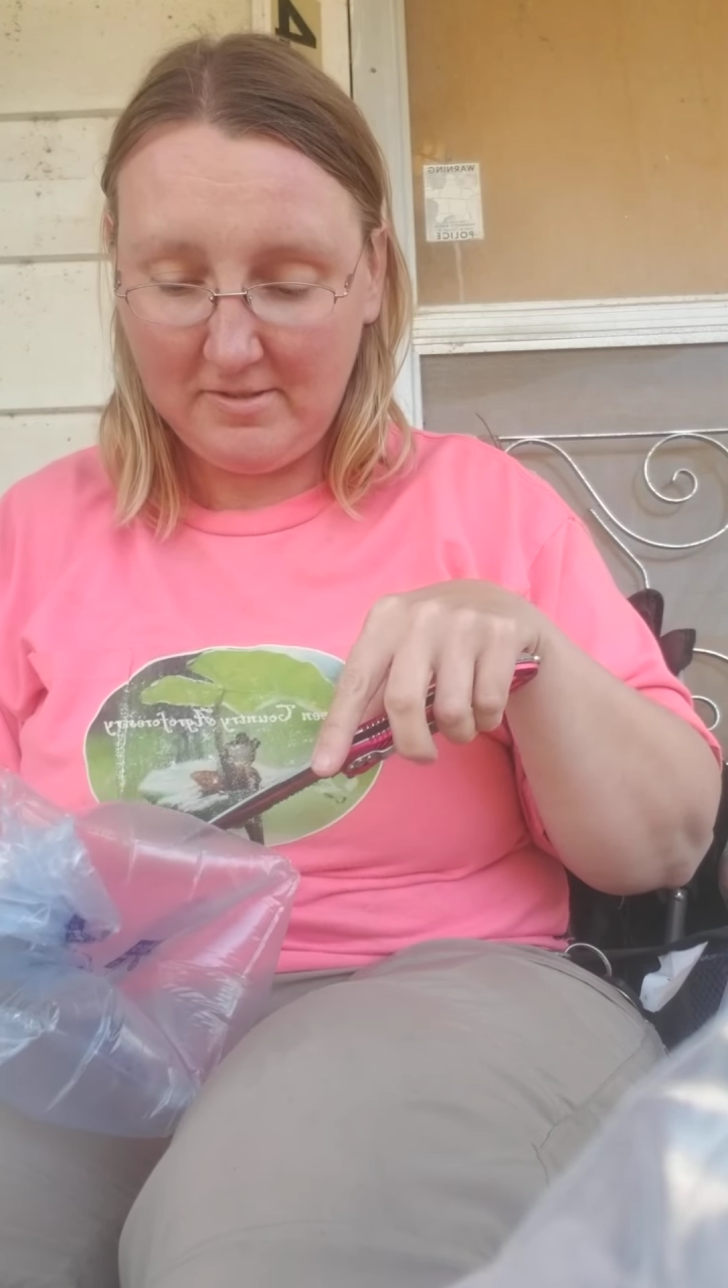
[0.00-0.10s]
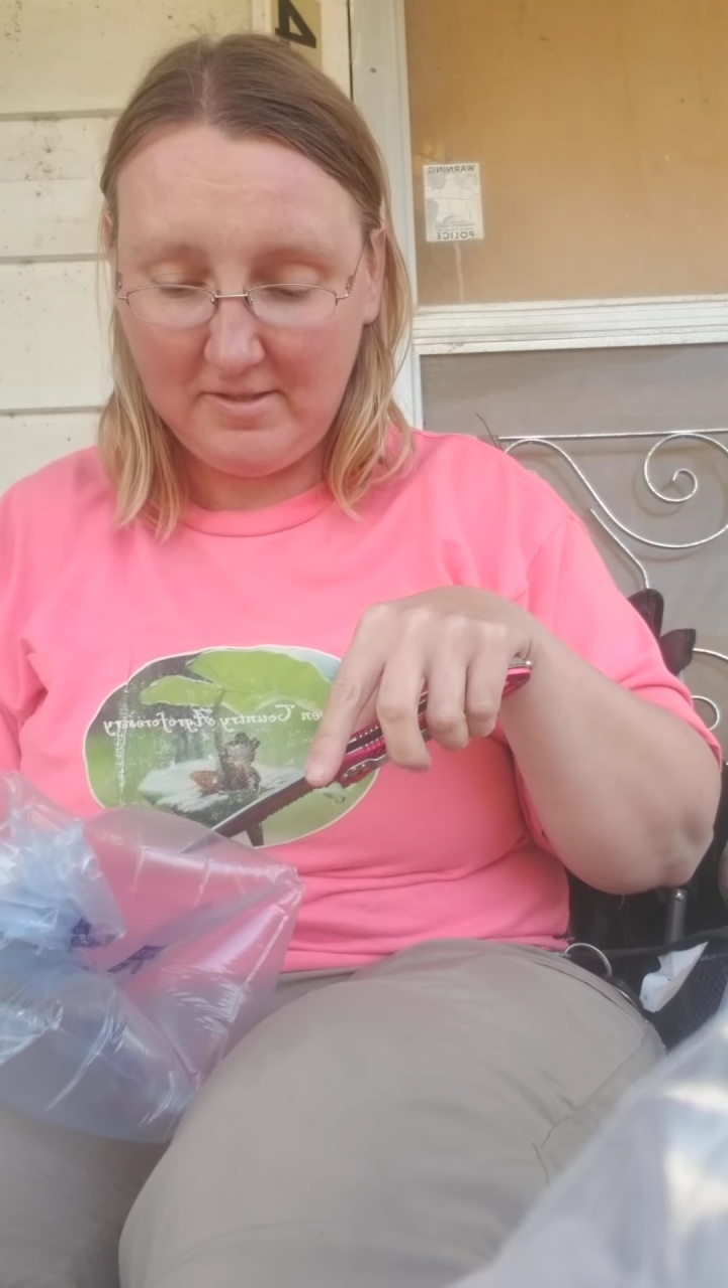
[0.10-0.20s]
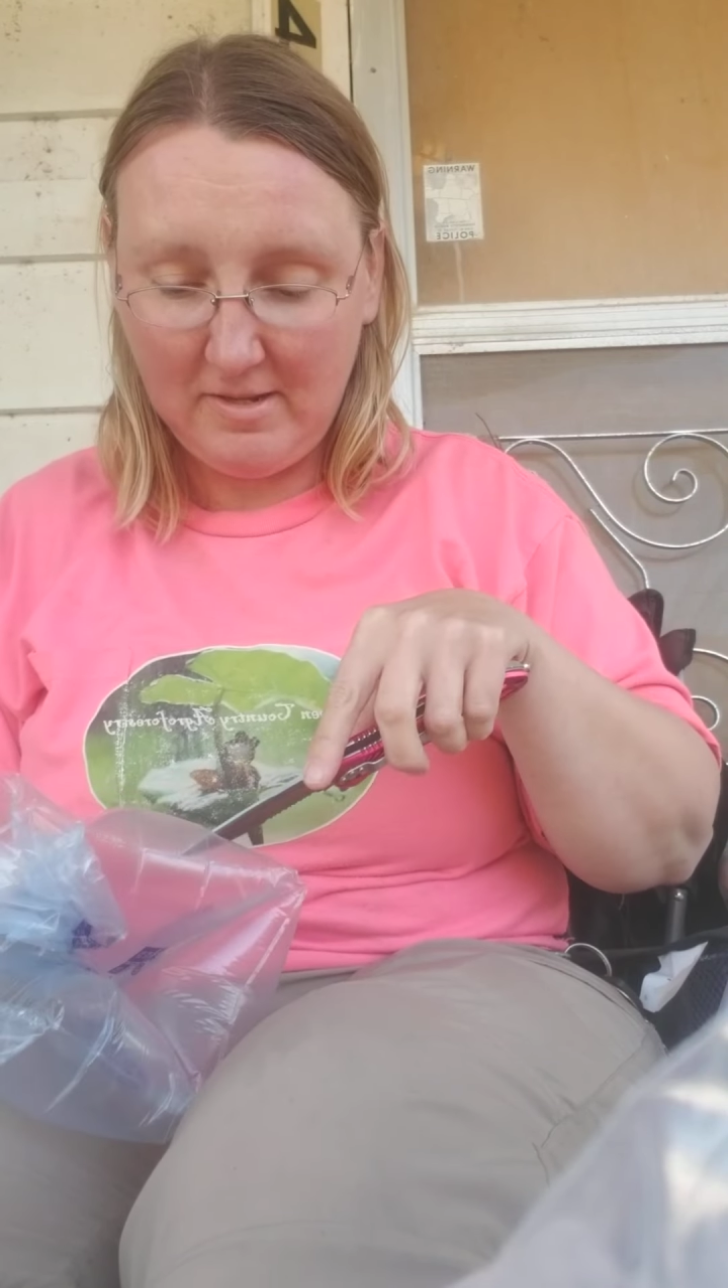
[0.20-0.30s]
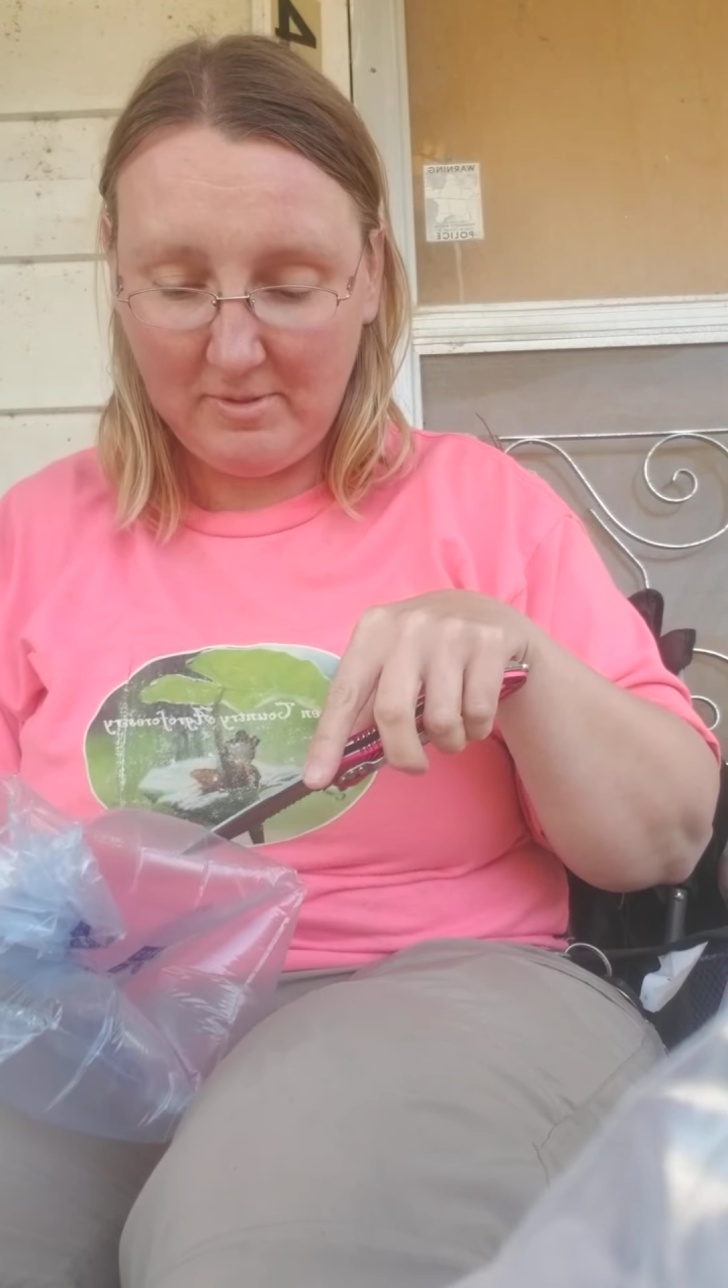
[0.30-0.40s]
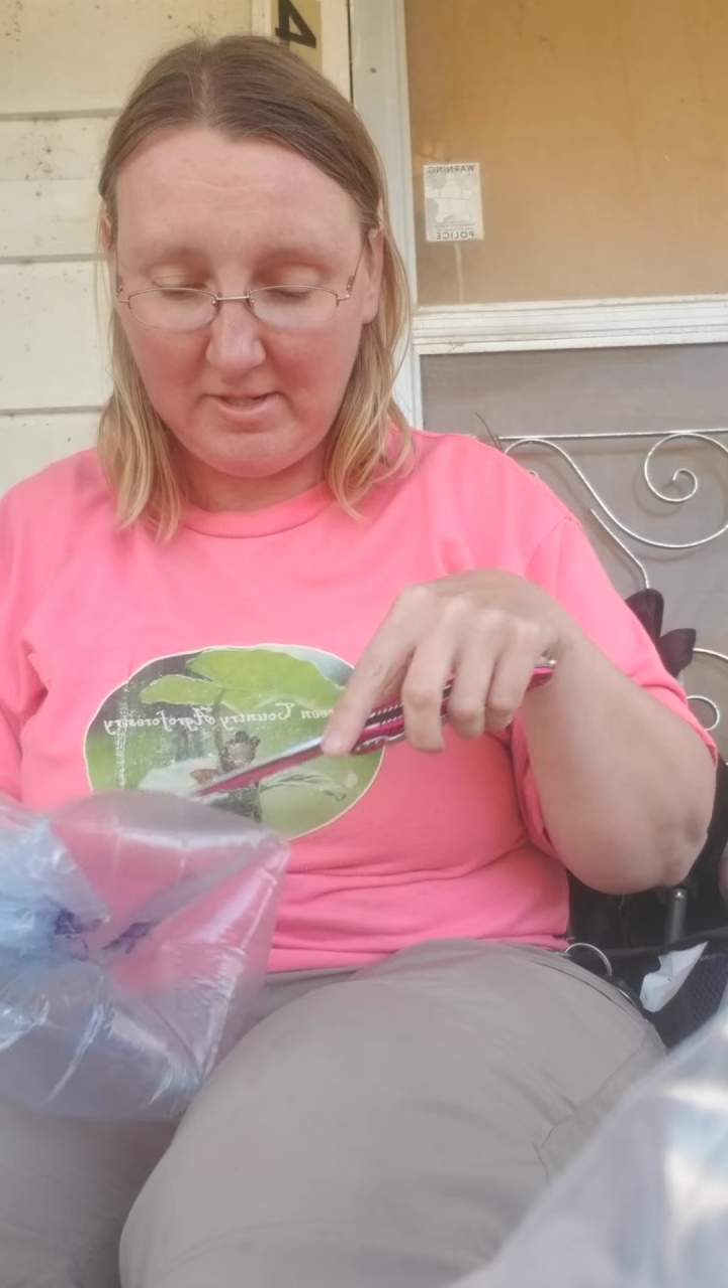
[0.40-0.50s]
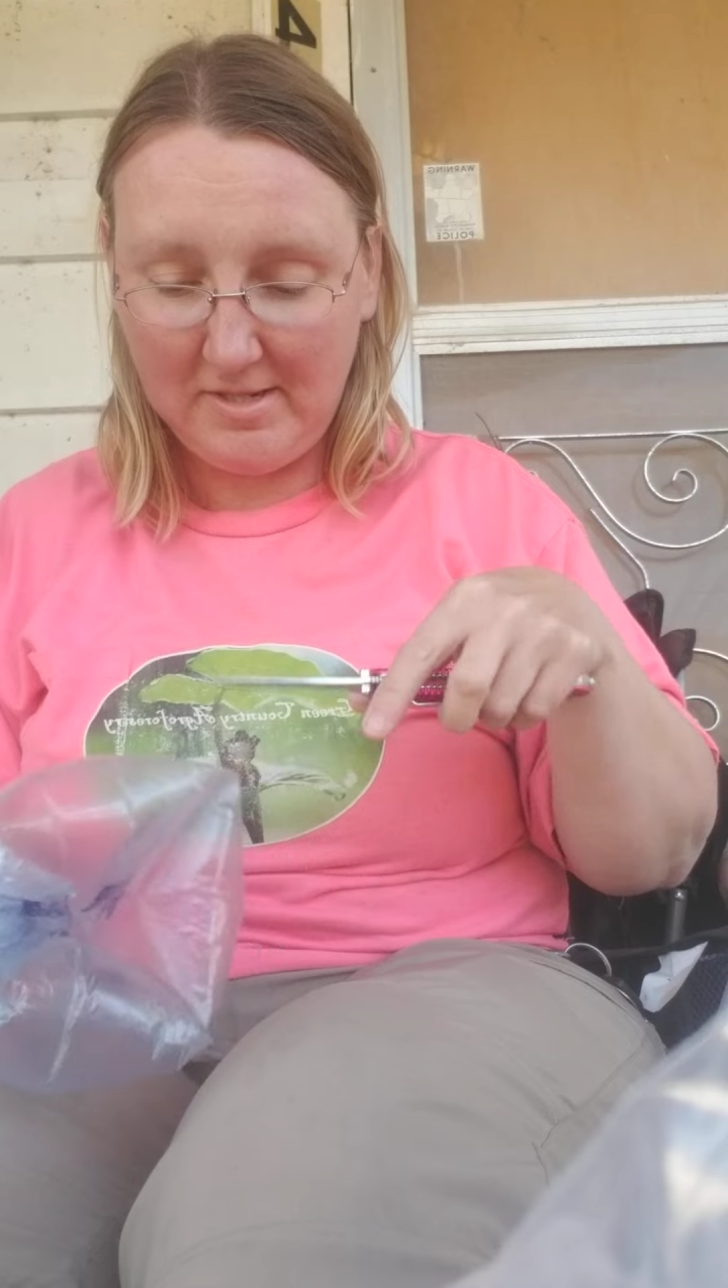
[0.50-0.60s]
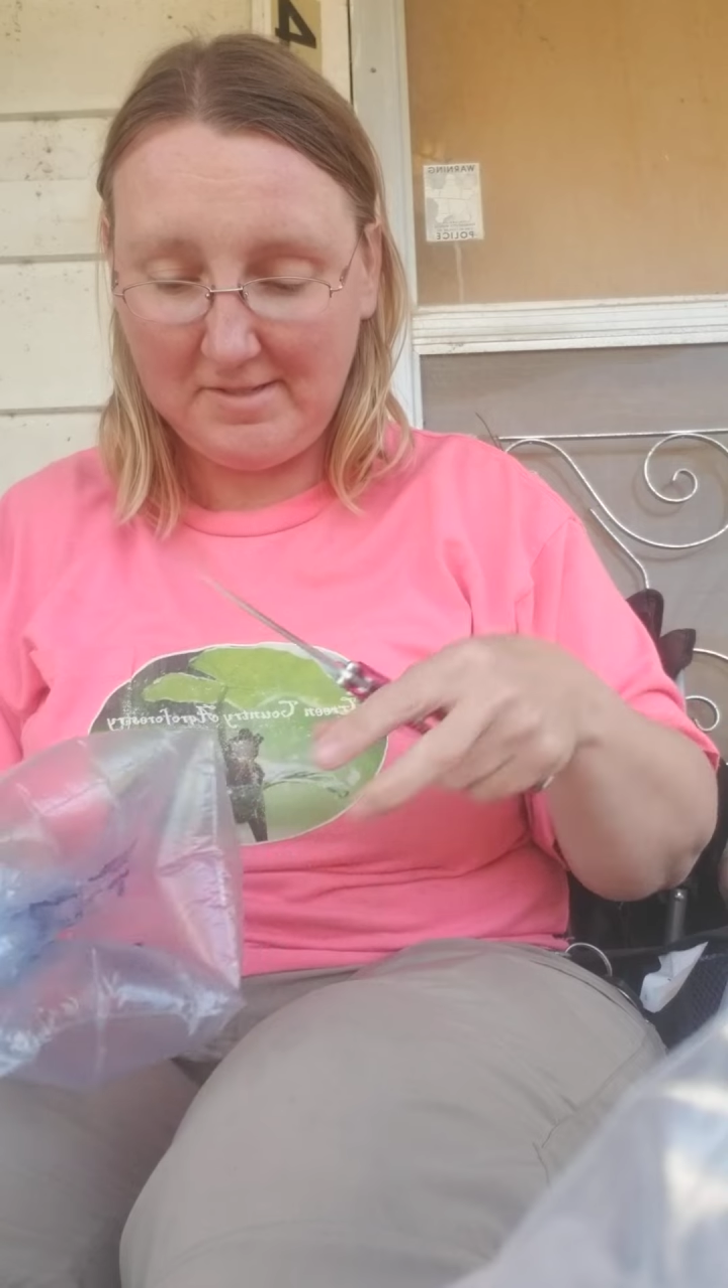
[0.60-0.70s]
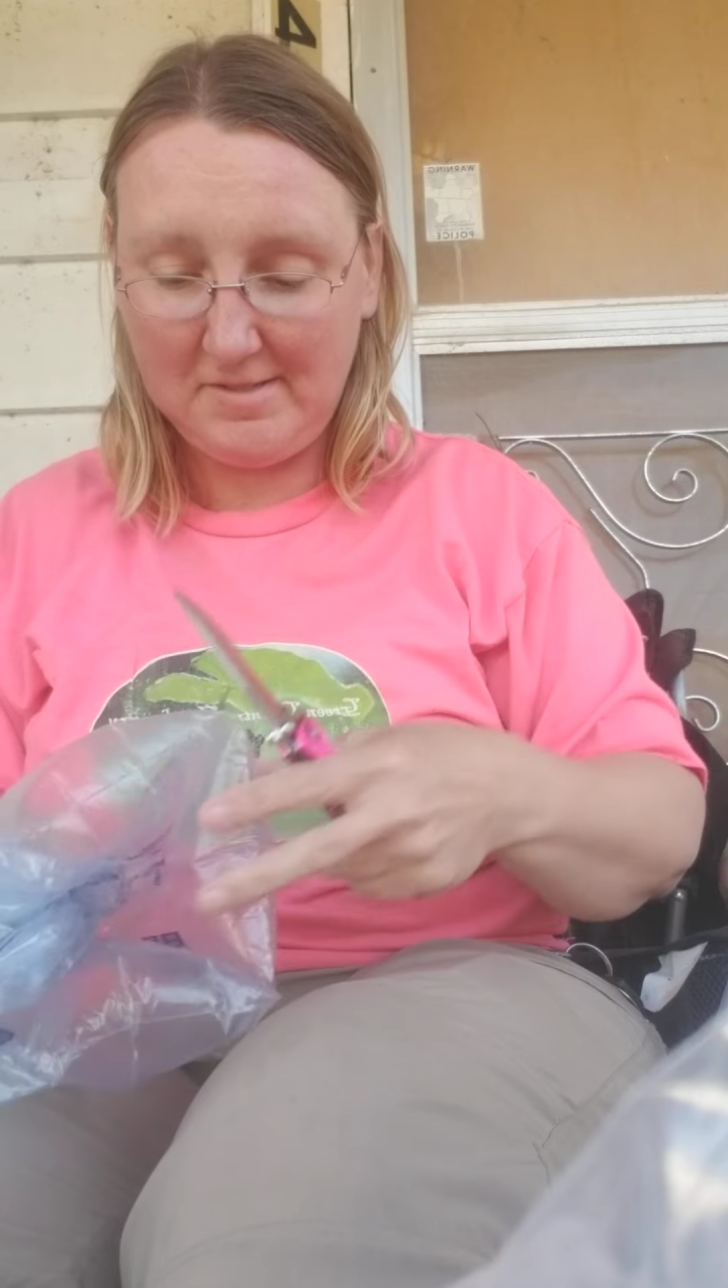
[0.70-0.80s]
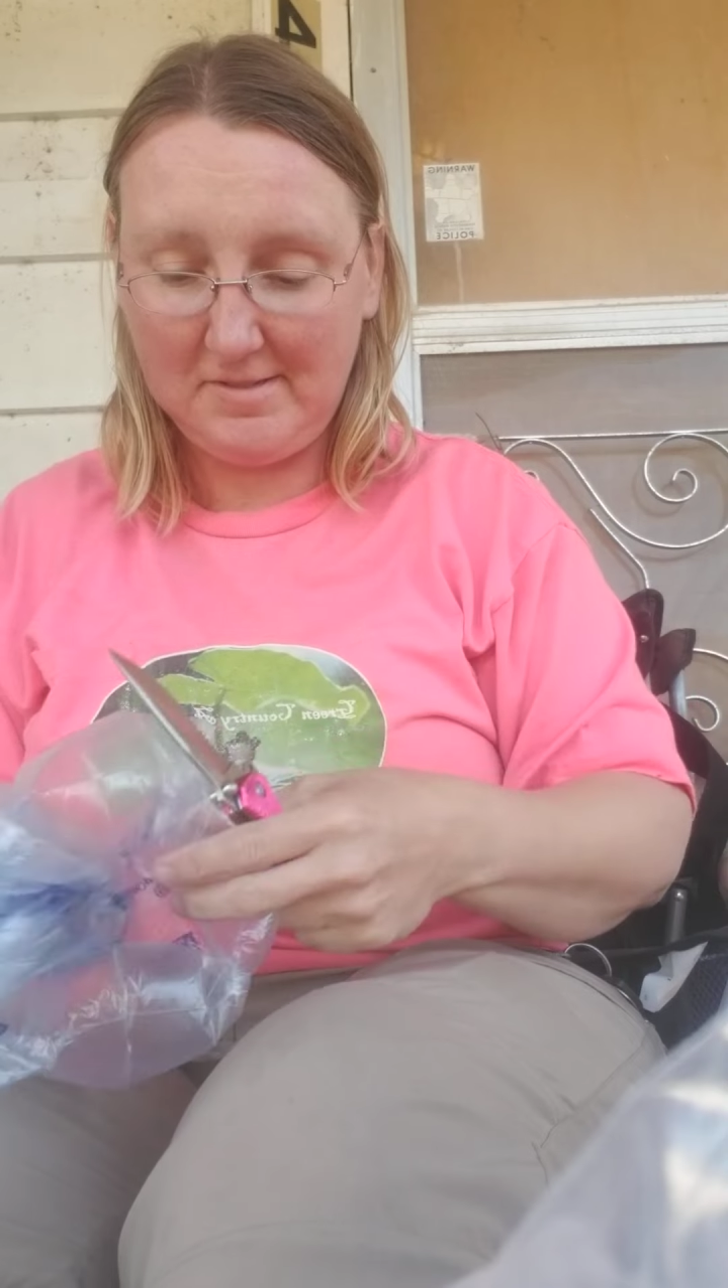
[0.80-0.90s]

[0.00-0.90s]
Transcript: That'd be nice.